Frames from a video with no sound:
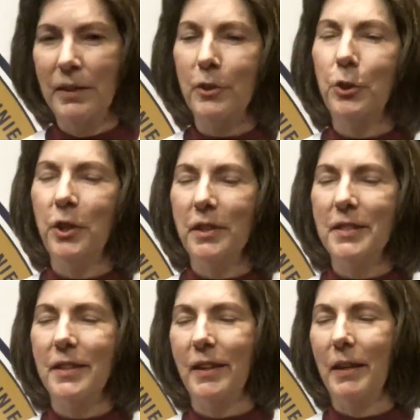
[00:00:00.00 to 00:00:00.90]

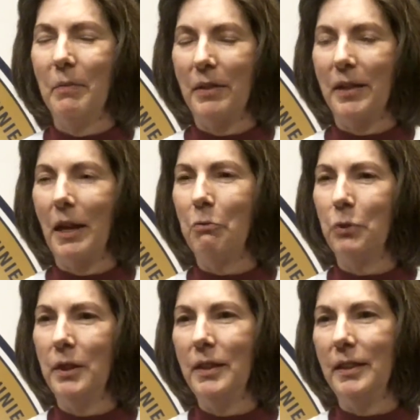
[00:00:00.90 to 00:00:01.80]
learnings that I
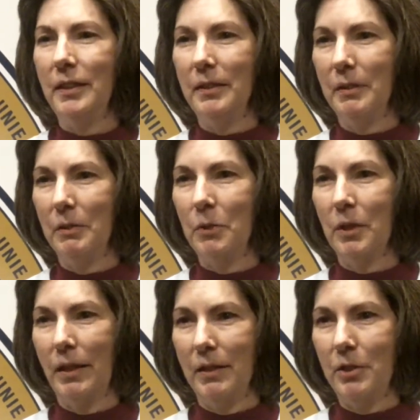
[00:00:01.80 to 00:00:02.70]
really would
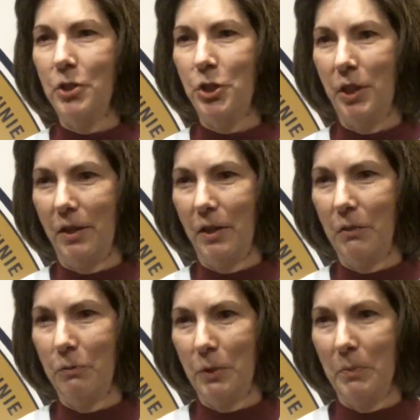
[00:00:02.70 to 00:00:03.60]
like to
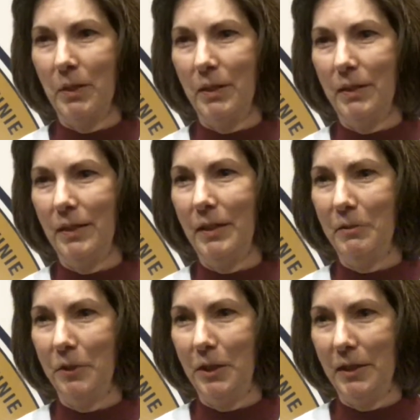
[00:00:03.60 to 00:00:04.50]
share from the
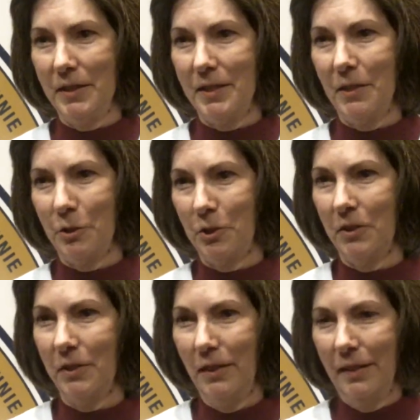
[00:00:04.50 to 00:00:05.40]
Native Healing
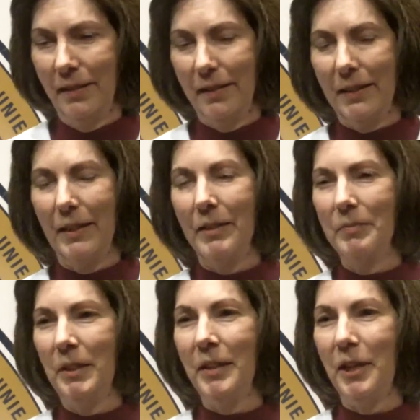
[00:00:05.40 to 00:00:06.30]
Center
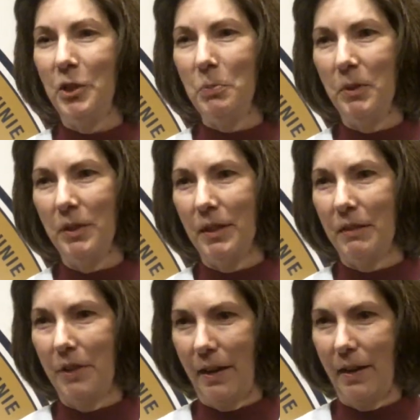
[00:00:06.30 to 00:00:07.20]
engagement that
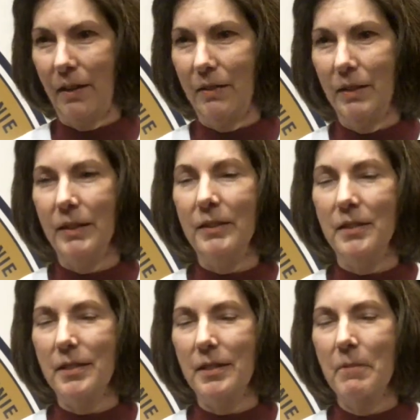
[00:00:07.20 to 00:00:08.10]
I've had
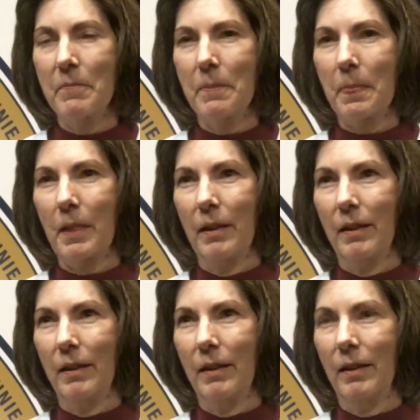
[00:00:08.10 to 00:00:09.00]
is
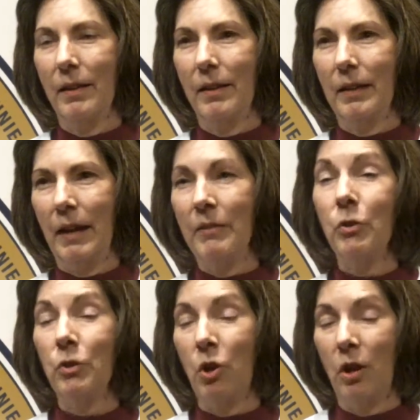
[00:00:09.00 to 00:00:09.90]
I
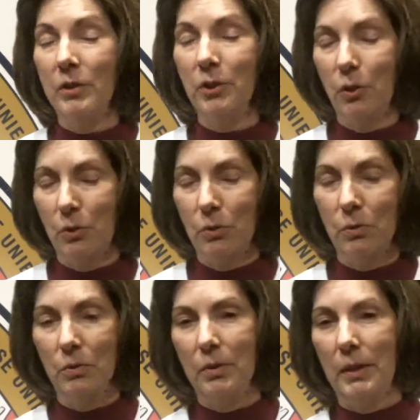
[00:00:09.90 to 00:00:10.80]
long
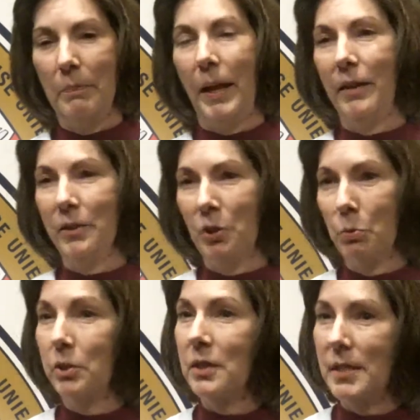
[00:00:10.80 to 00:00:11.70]
ago abandoned the
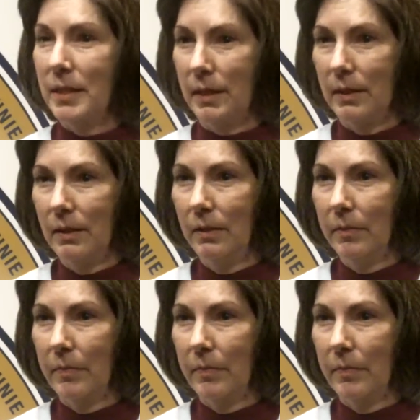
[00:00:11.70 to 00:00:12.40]
word sin.